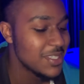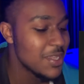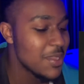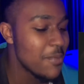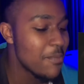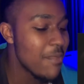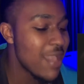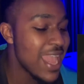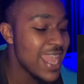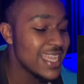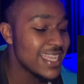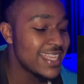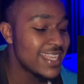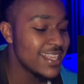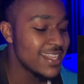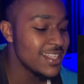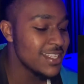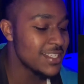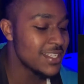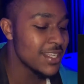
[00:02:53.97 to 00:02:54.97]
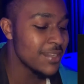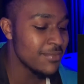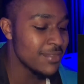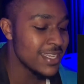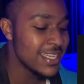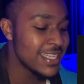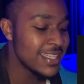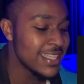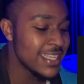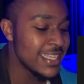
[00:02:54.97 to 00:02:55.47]
Man kills
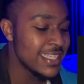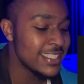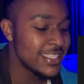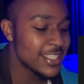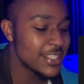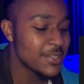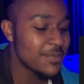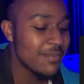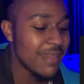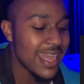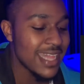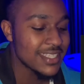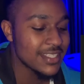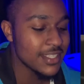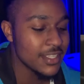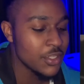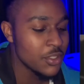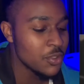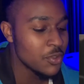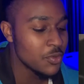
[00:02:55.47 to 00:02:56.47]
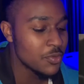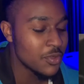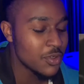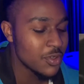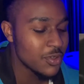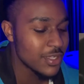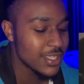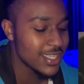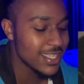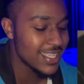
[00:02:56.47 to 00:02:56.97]
somebody and then he just smiles at you,
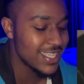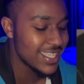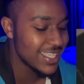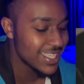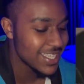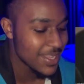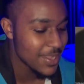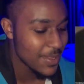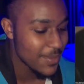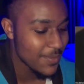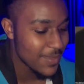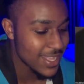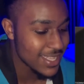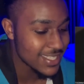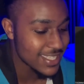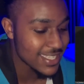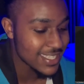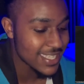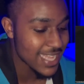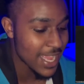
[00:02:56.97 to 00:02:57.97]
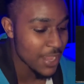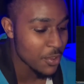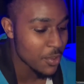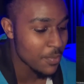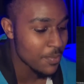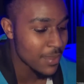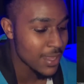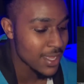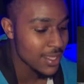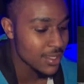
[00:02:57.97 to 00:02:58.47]
bro. That's a
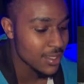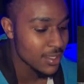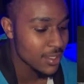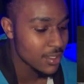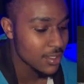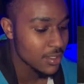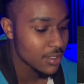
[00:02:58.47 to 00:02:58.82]
psychopath.